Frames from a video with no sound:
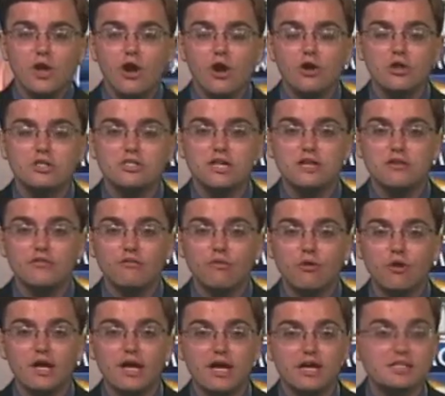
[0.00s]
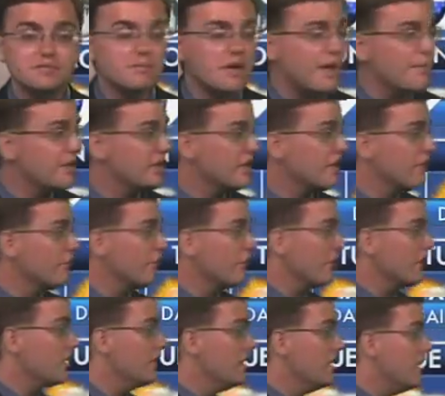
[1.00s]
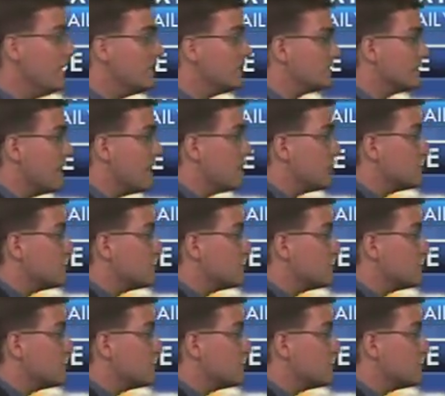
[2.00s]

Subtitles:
Our extended forecast, mapping it out for you, scattered